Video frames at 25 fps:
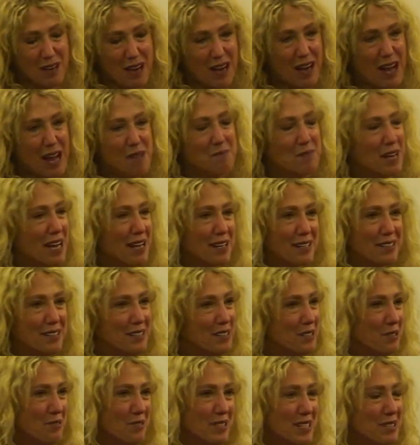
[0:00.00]
I'm not going to
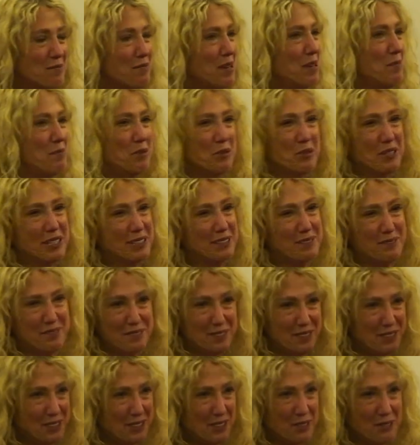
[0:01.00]
do it. People can
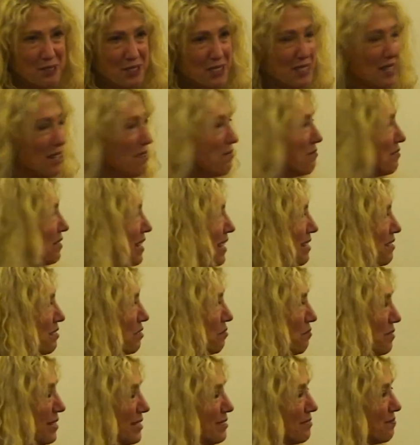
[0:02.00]
do stuff
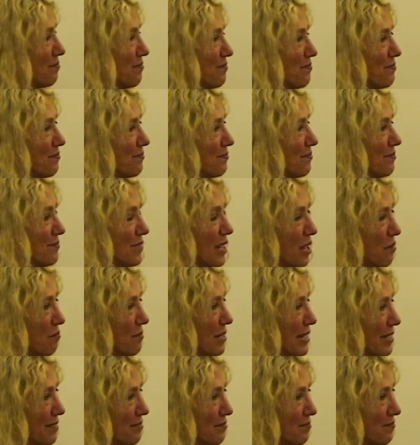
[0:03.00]
later. But okay.
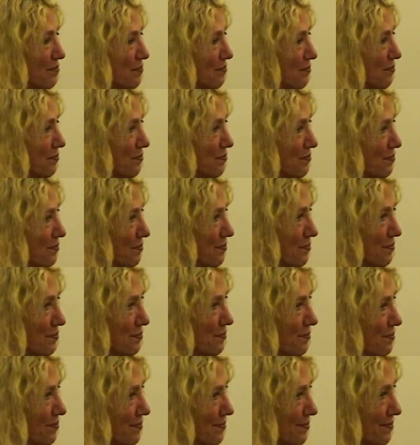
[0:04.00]
And what are your plans for
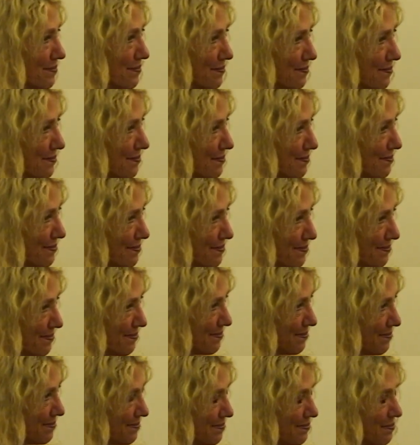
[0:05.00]
now, for the next
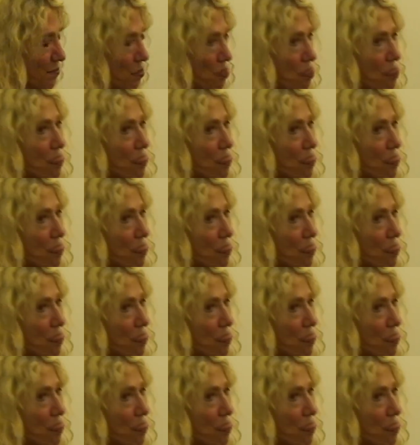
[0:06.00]
film?